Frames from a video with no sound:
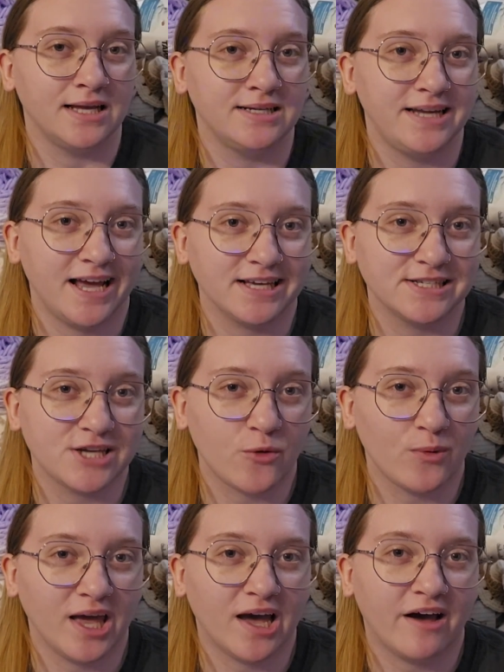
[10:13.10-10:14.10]
Next,
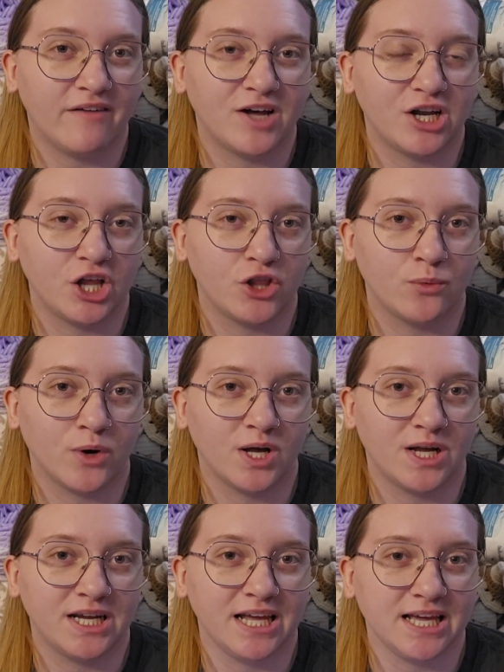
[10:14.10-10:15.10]
we have another
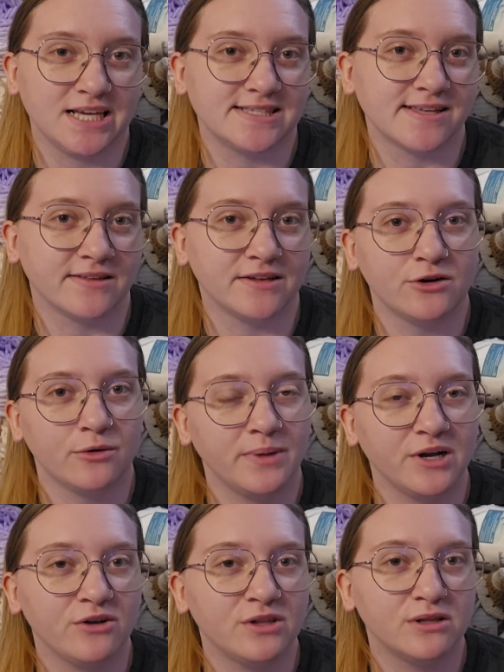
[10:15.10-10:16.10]
one. It is a little
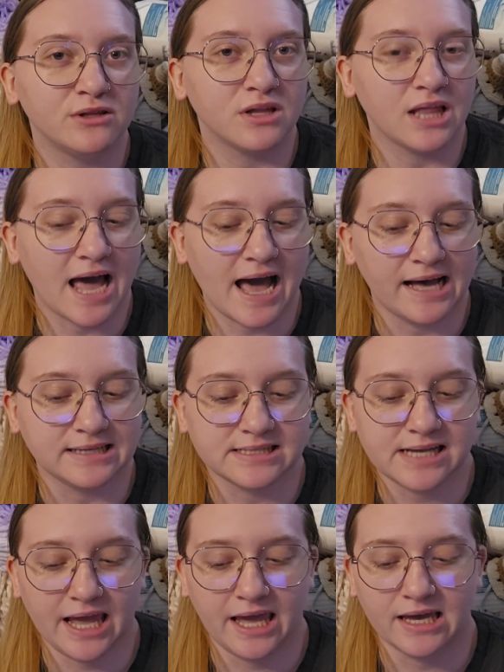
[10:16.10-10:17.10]
bigger than the
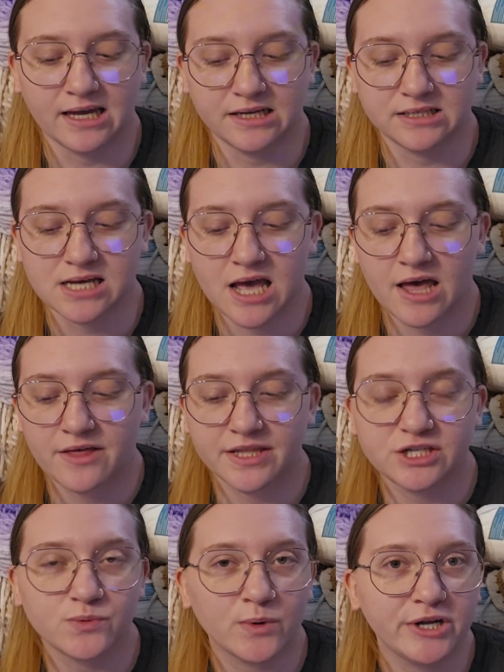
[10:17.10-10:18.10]
last, and
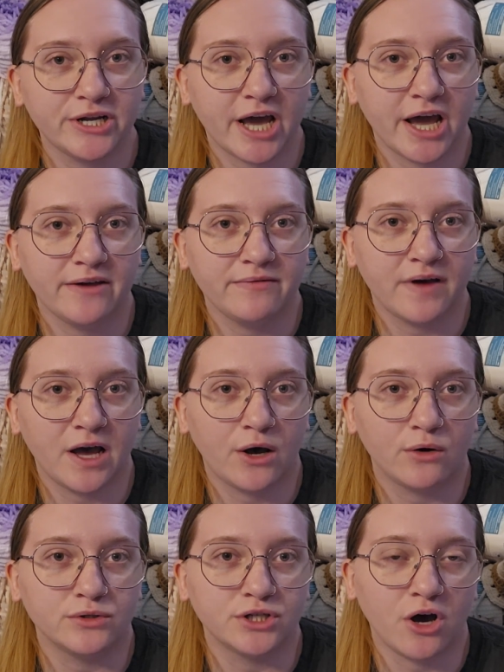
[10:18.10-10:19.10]
this one I
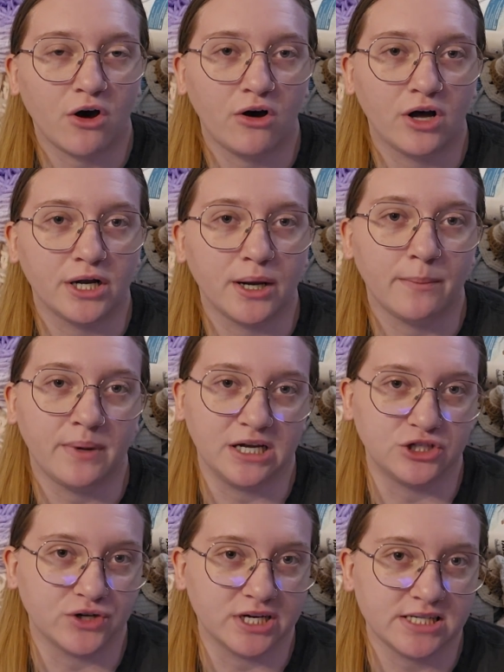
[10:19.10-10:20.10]
found on
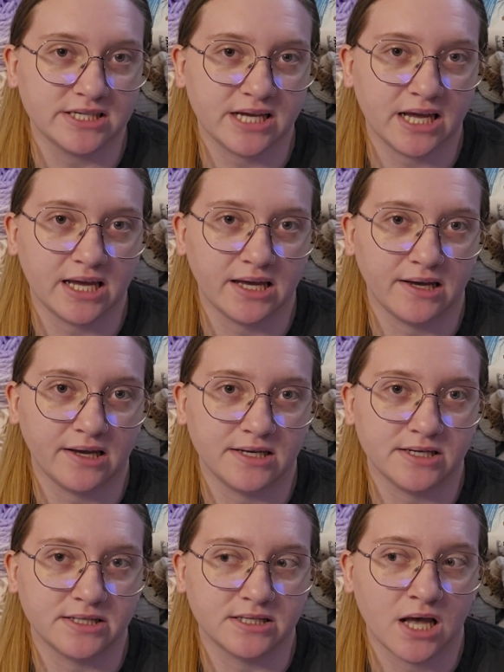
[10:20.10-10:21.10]
Pinterest. It
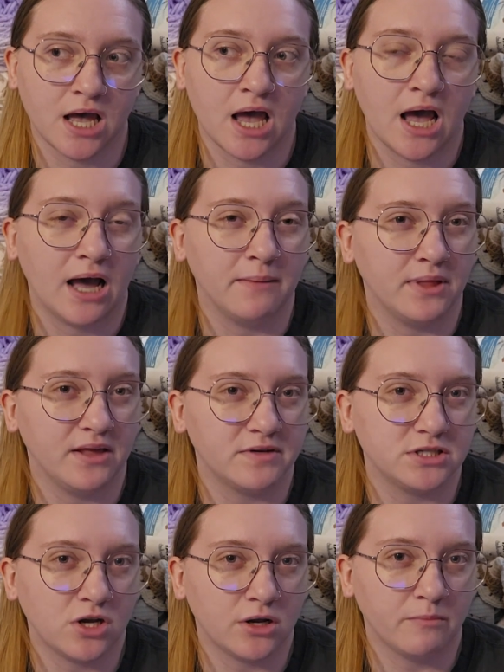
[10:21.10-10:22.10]
is, I believe
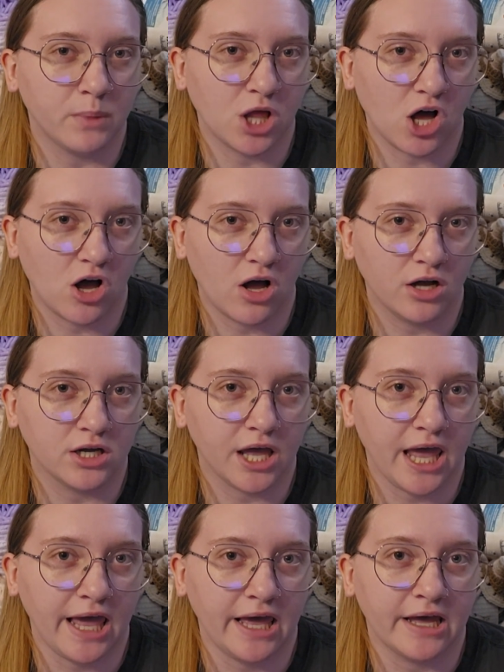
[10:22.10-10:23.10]
it's on a blog,
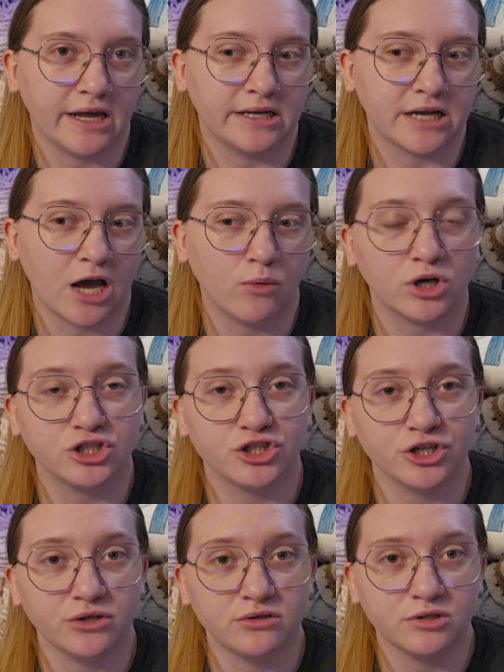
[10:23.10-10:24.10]
and I
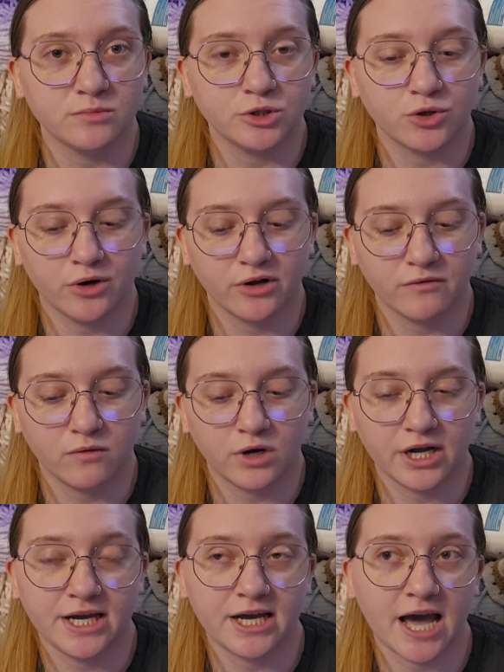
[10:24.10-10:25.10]
watched a YouTube tutorial
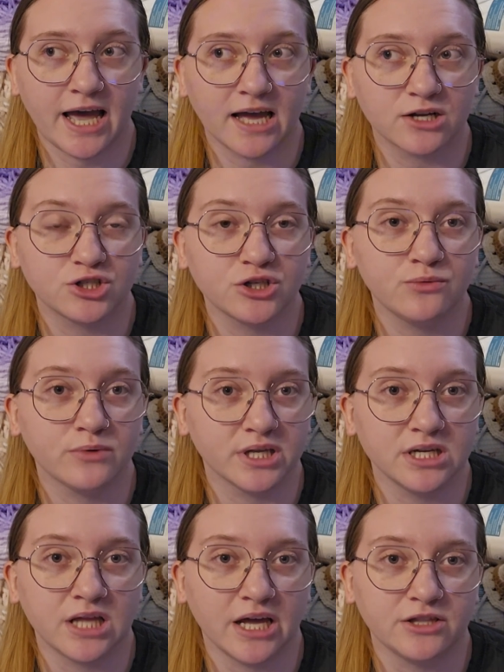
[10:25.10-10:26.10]
for it. I actually
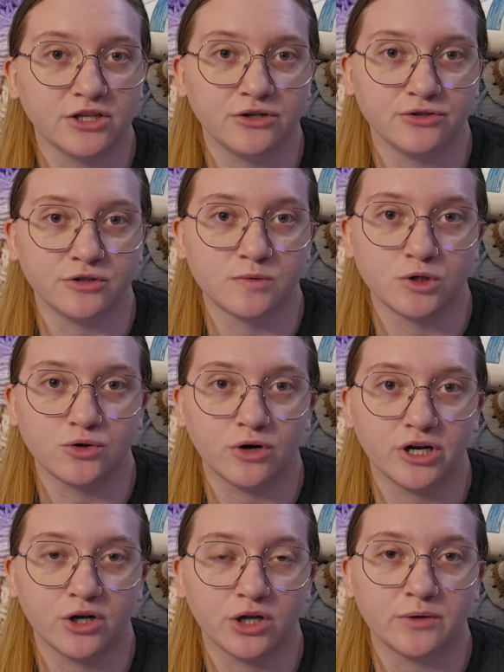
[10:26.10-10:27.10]
really liked the YouTube
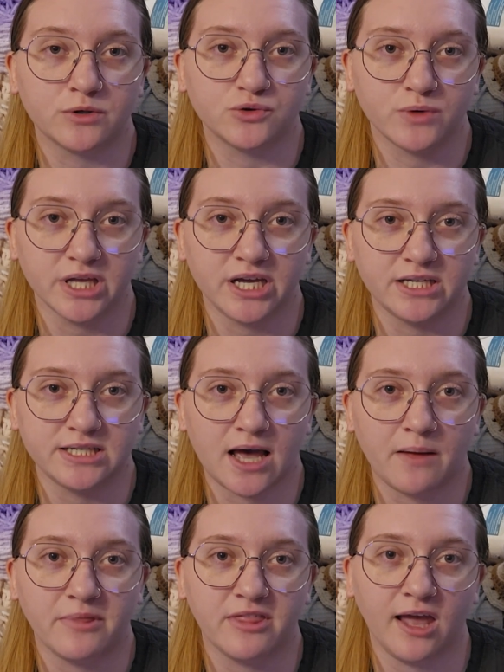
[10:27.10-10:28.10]
tutorial. It was really
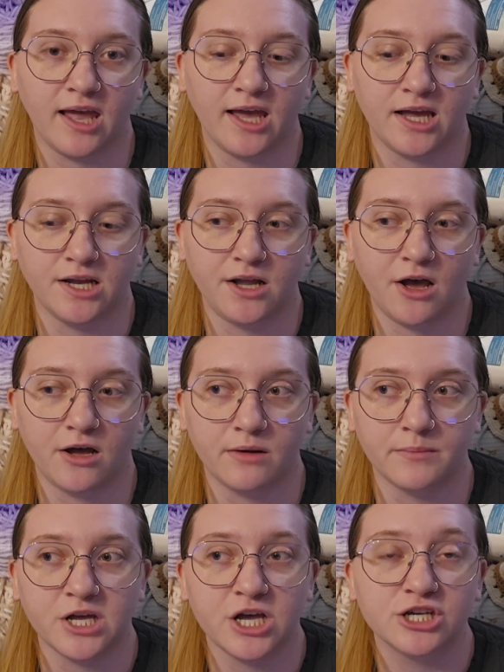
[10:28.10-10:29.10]
in-depth,
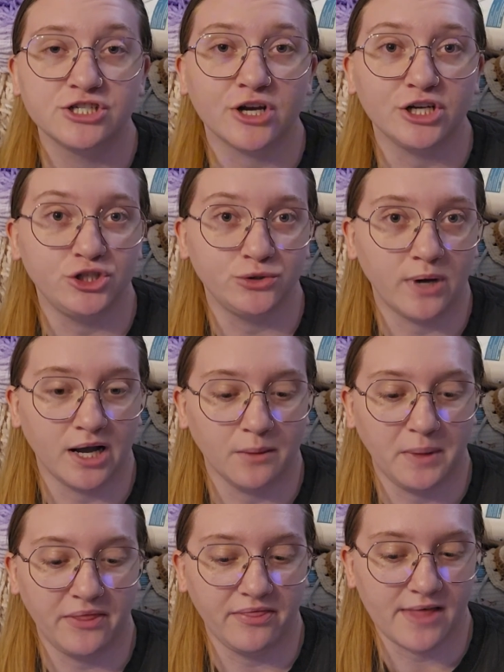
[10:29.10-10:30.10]
and so I do
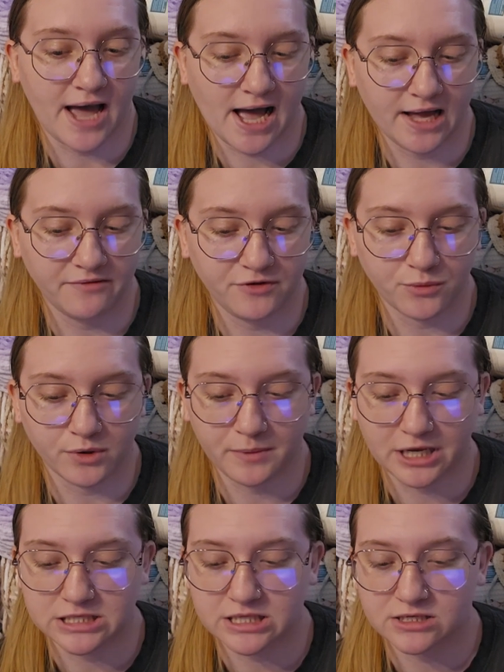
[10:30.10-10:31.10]
recommend that if you want to
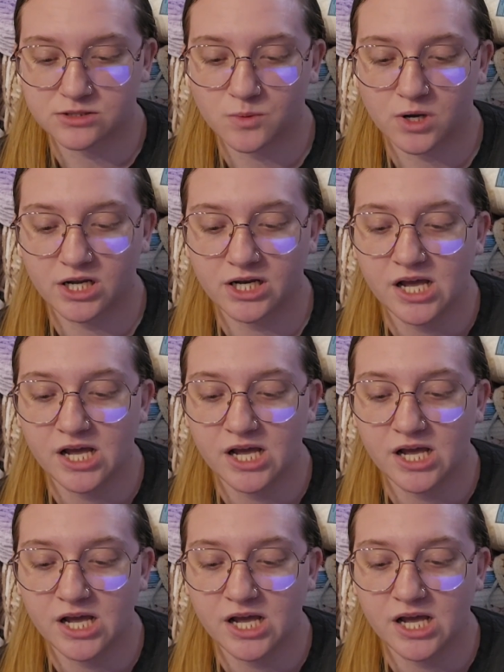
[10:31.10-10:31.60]
make this one.